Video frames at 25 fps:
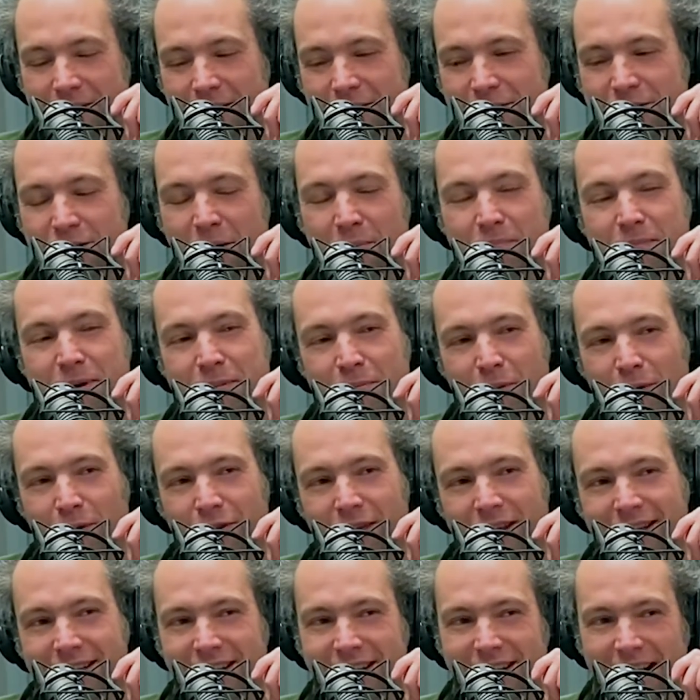Some people
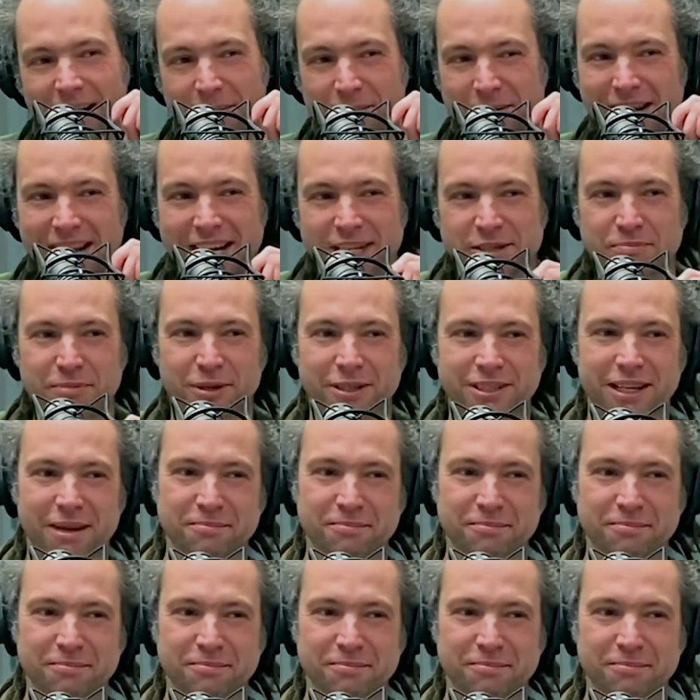think that I'm an expert.